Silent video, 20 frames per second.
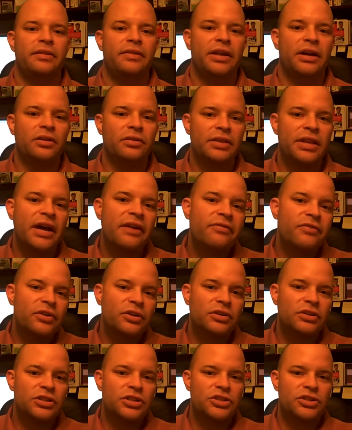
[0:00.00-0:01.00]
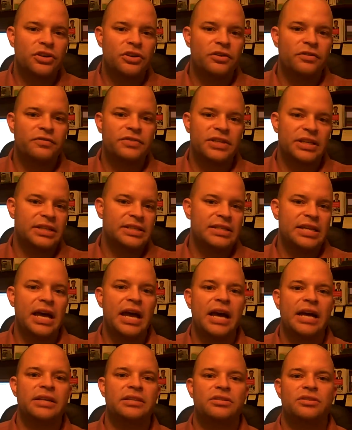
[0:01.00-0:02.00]
they'll never deserve
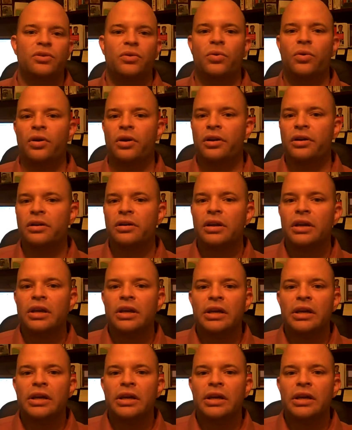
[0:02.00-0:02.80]
success, or